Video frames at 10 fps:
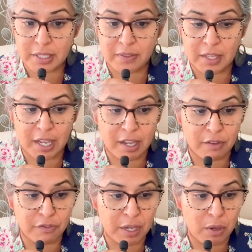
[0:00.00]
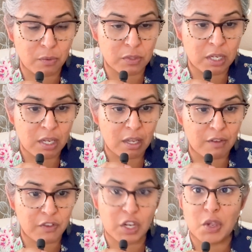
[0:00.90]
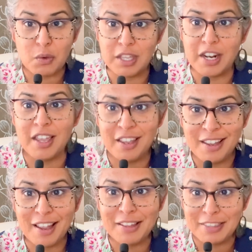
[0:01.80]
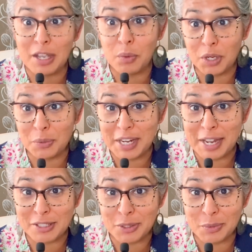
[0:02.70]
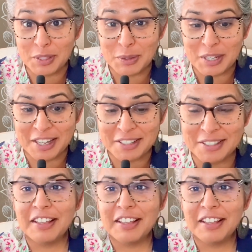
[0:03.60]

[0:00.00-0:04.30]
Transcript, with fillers: And then I found a video that I think I want to react to with you guys.